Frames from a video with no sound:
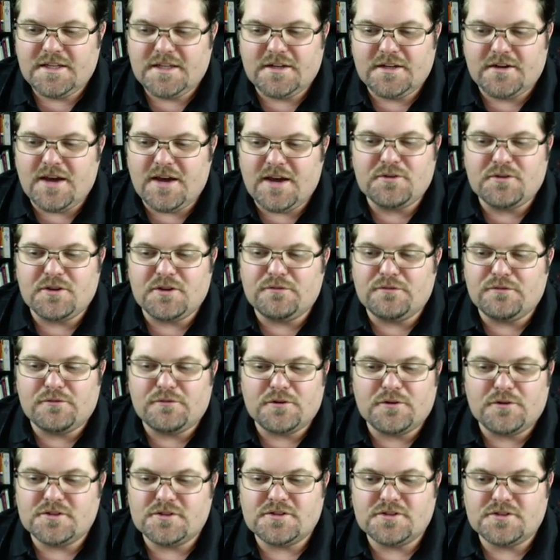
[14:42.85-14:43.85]
after the
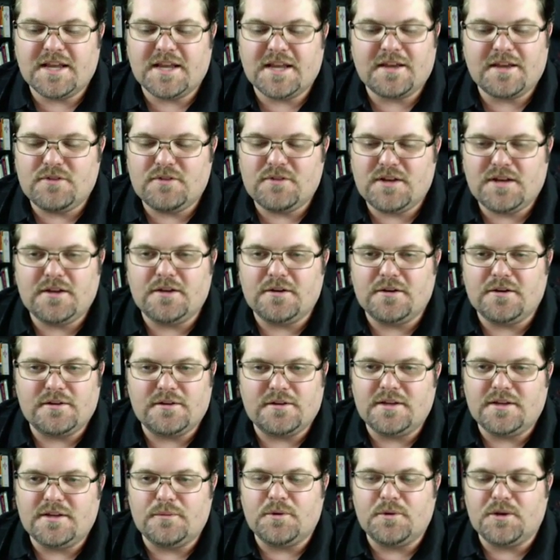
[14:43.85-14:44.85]
first or second video,
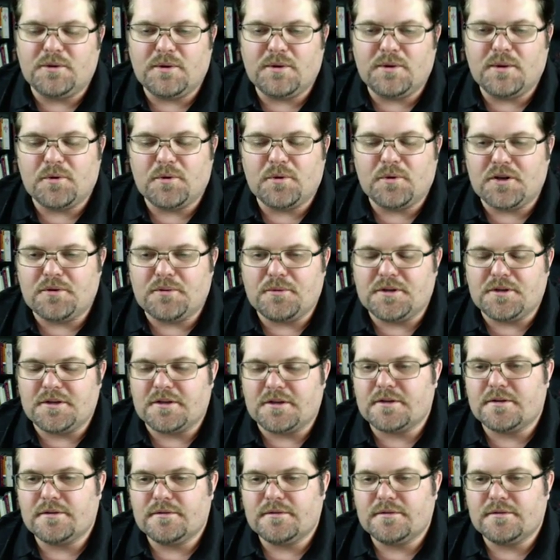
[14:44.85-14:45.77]
it went away pretty quick.